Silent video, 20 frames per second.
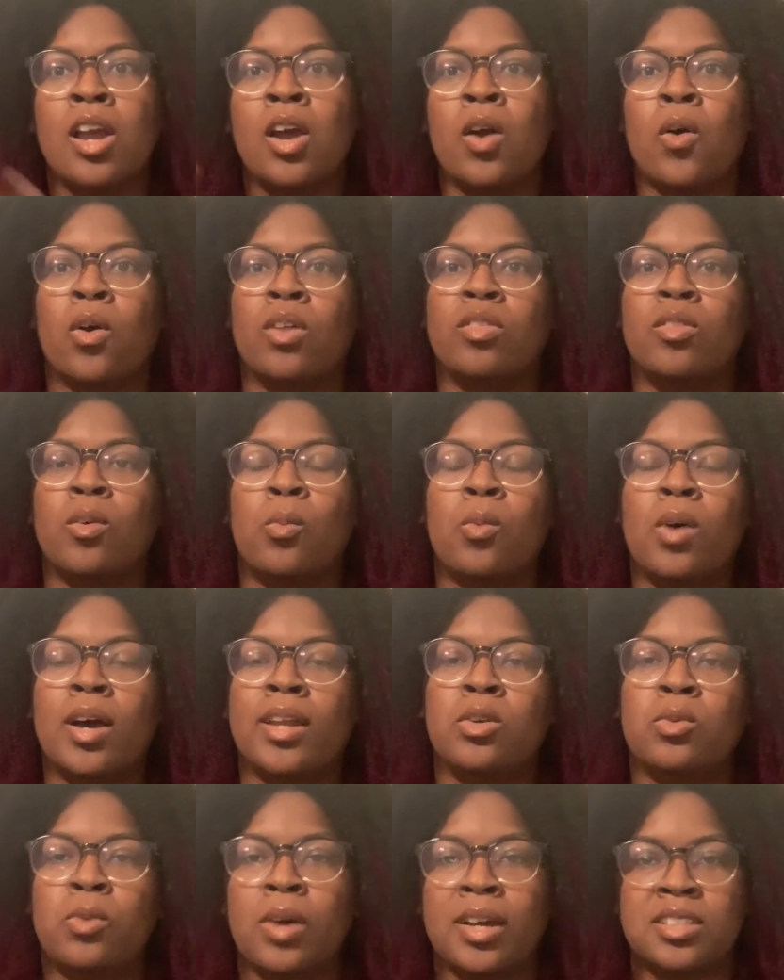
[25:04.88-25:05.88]
or the
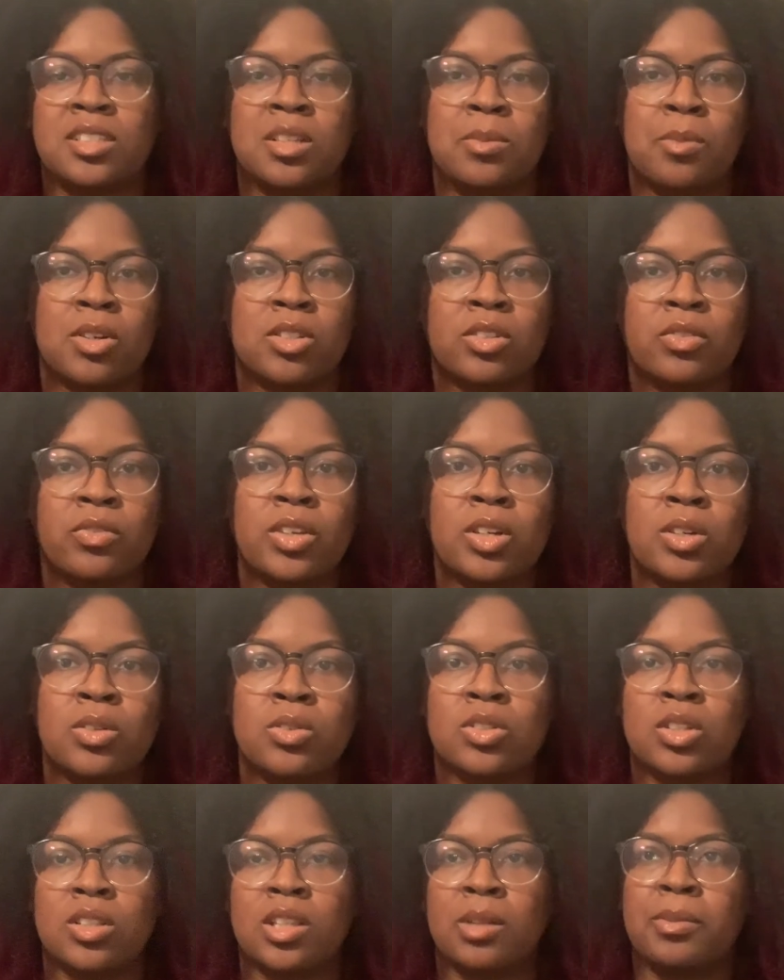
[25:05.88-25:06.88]
one who has the most
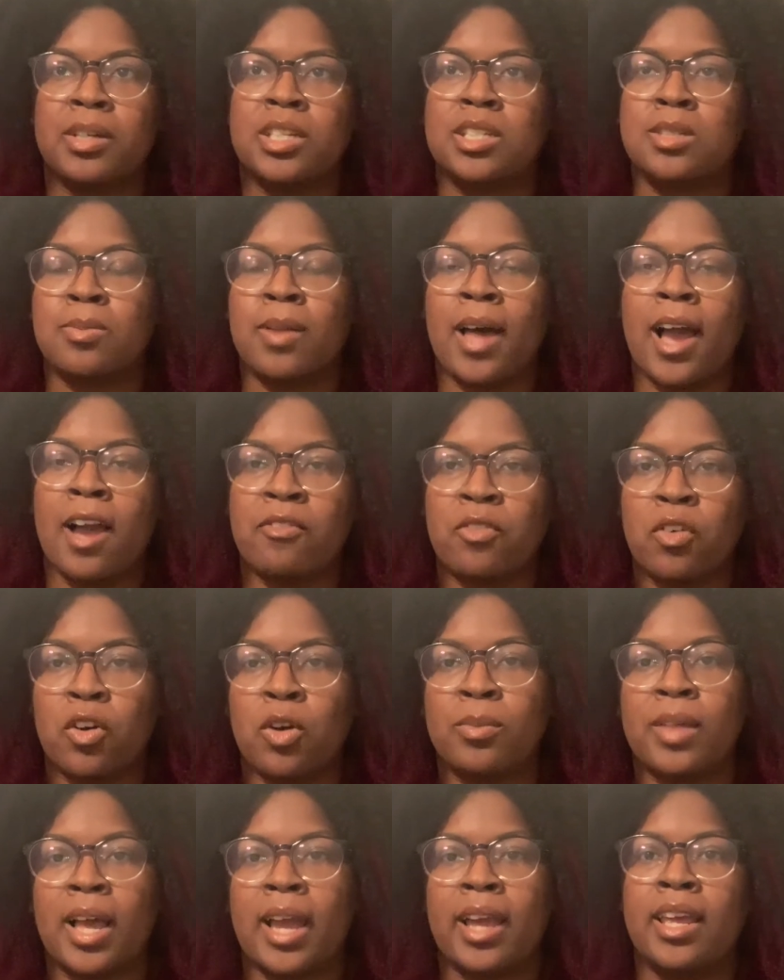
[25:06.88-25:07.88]
views or the biggest
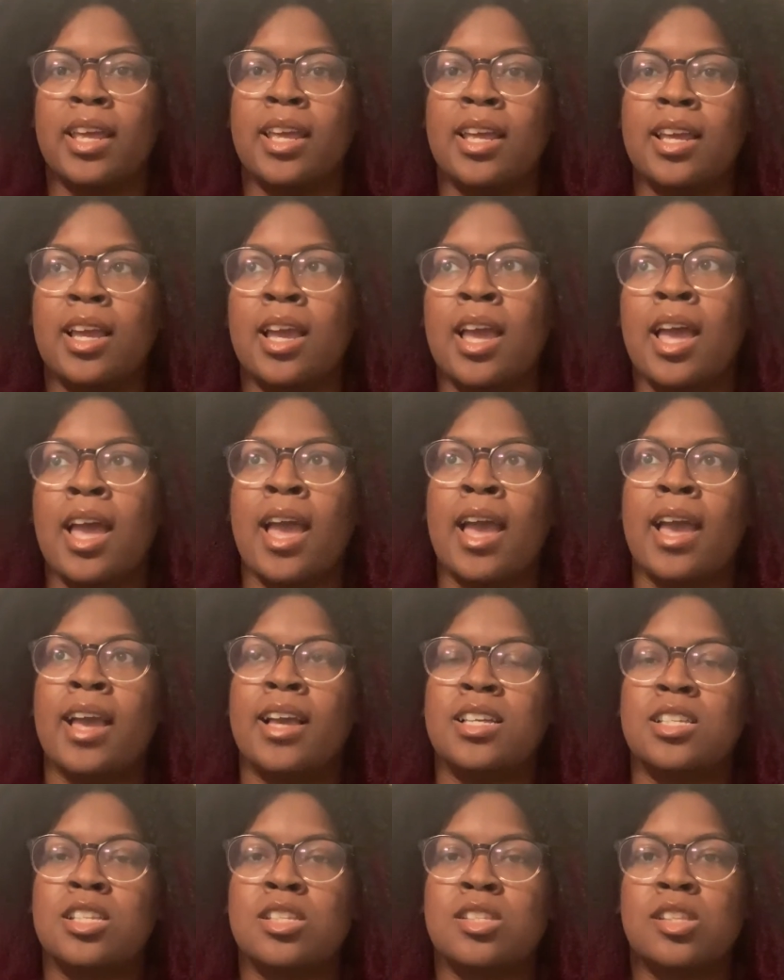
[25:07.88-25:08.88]
platform, that he
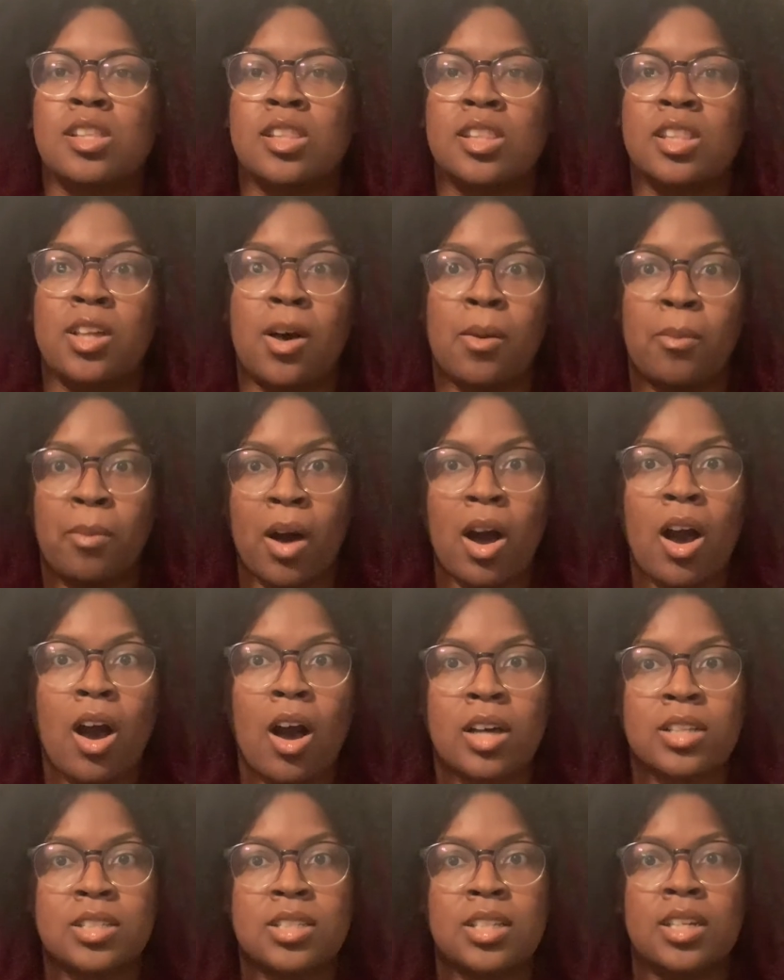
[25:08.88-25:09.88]
is the
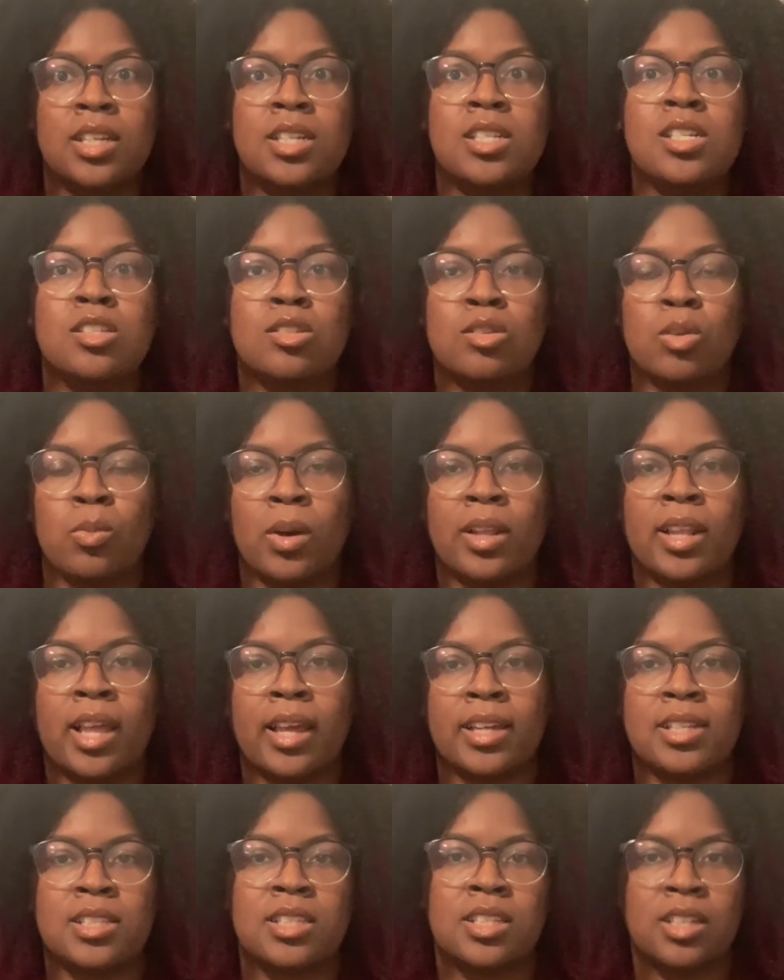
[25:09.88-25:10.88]
boss and he's the one
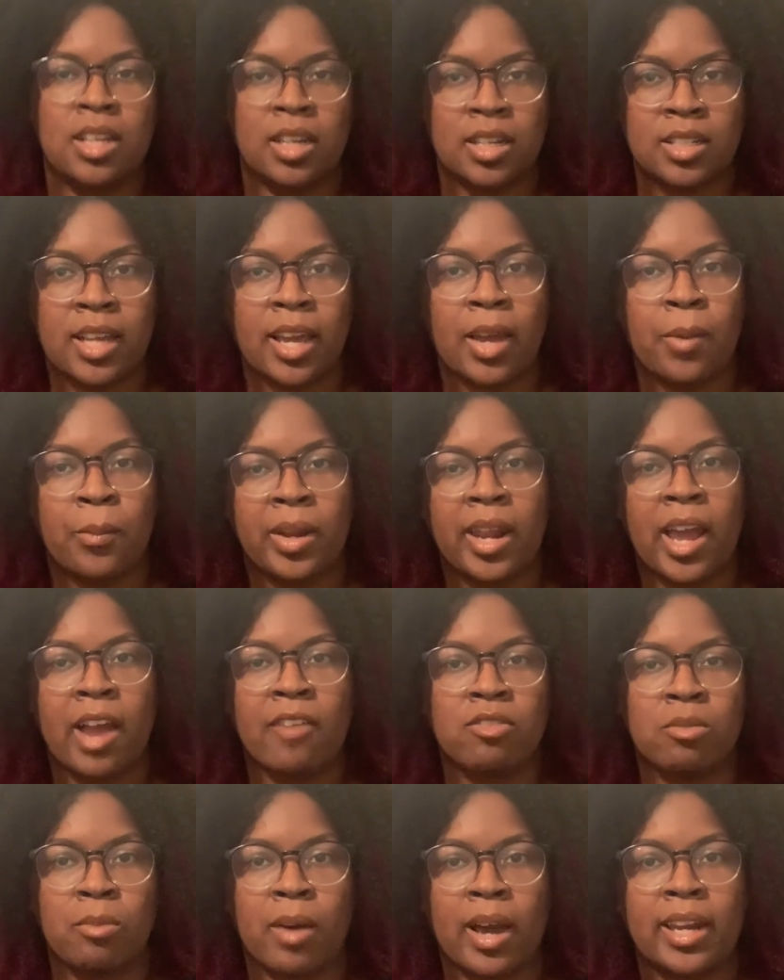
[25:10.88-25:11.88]
that gets to dictate what
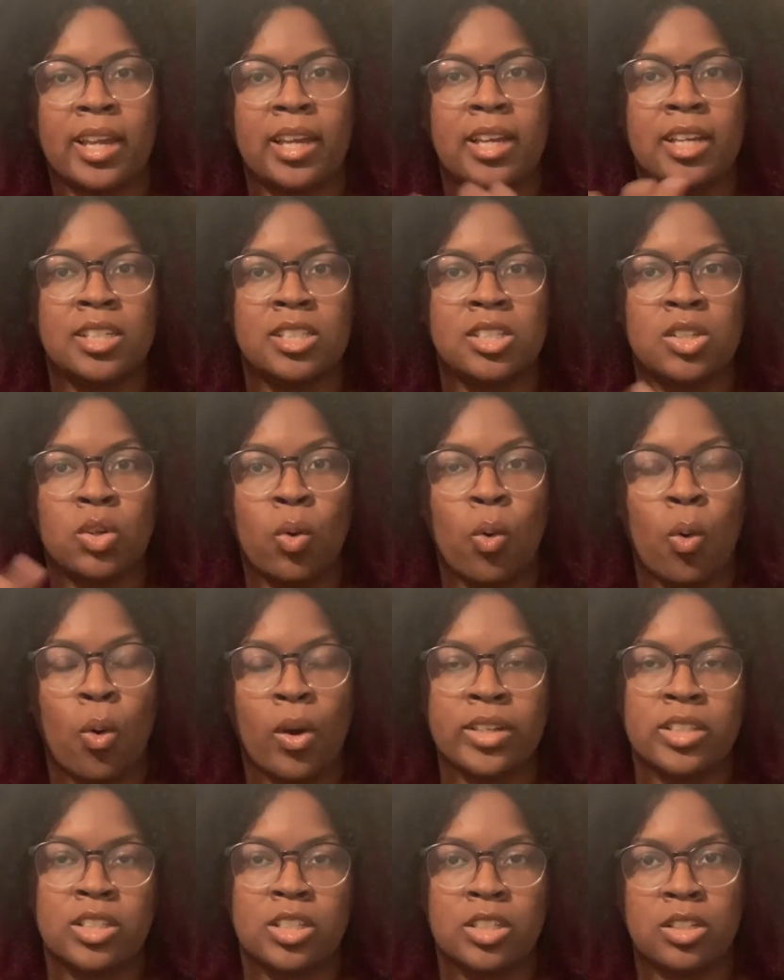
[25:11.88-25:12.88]
everybody is
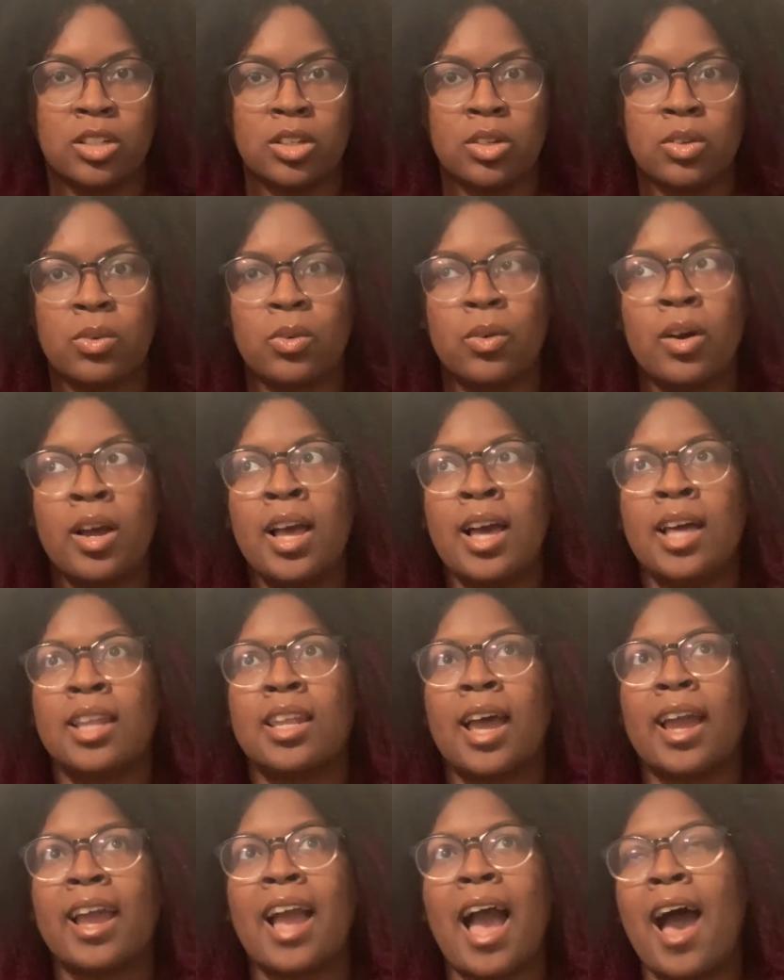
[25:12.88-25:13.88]
going to do.
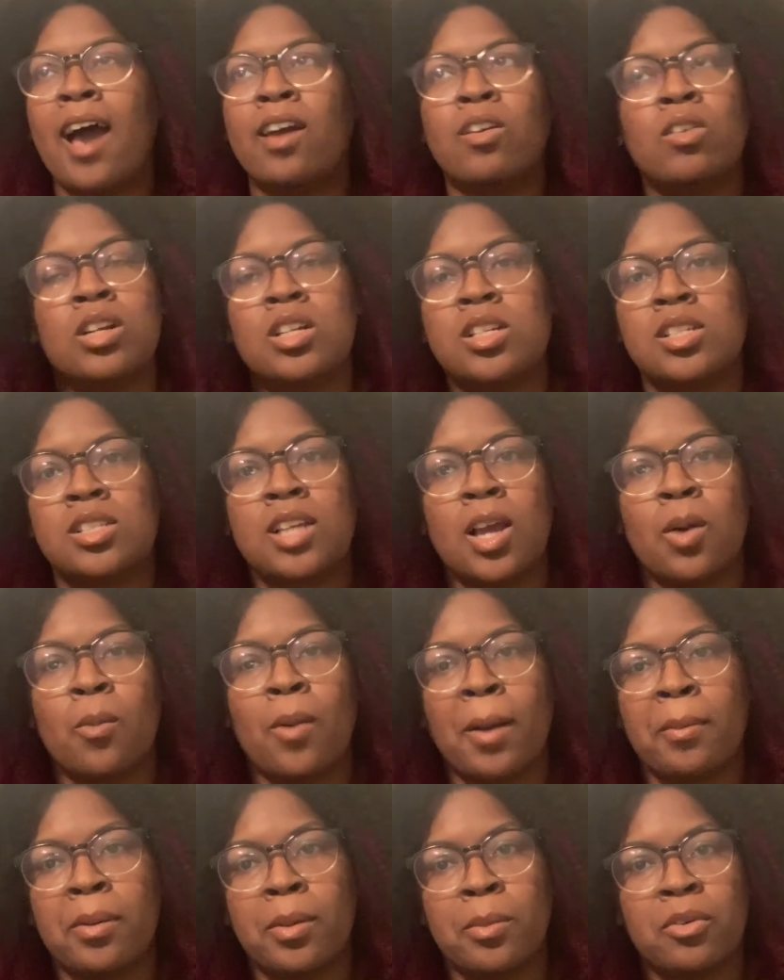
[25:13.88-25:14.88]
Like, I don't understand
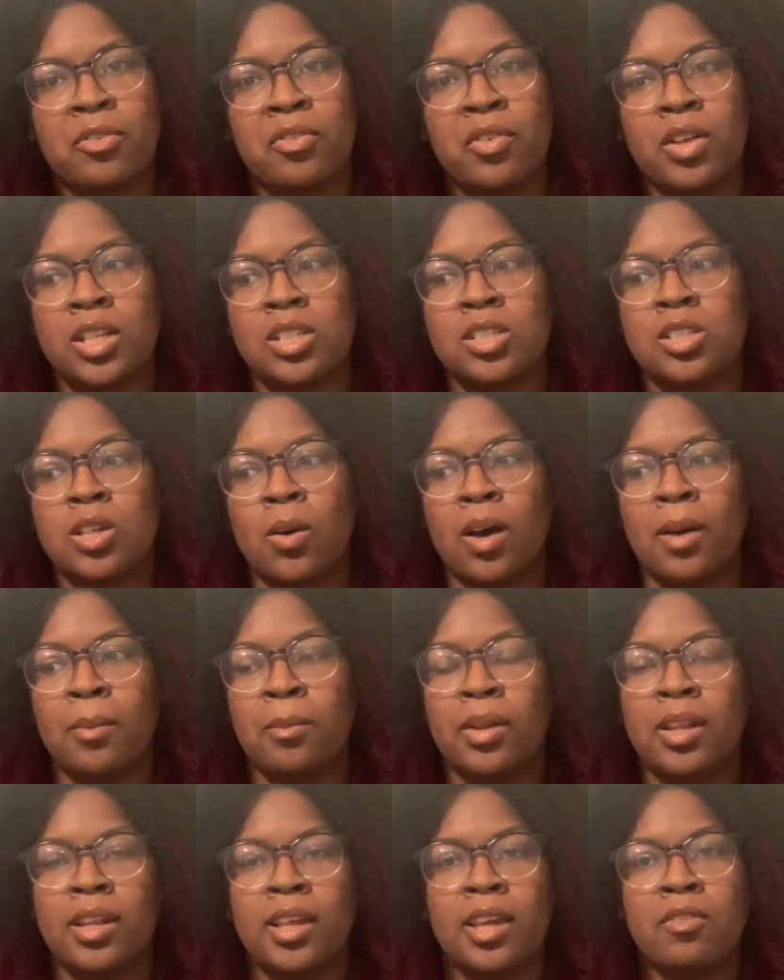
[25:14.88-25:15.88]
why people feel it's so
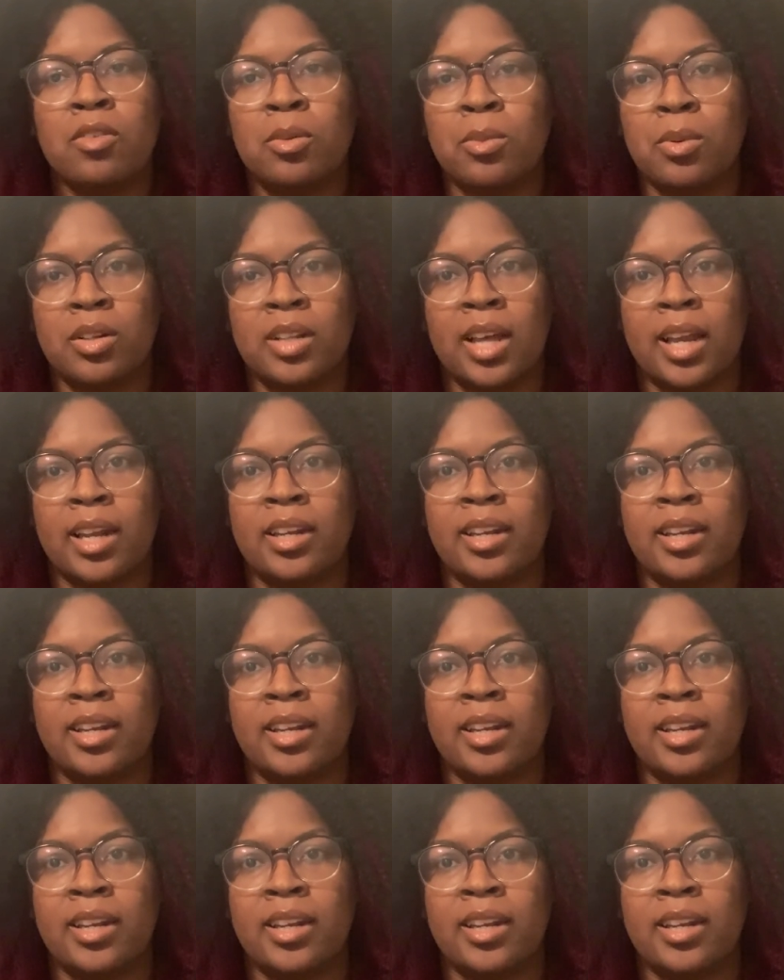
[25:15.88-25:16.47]
unbelievable that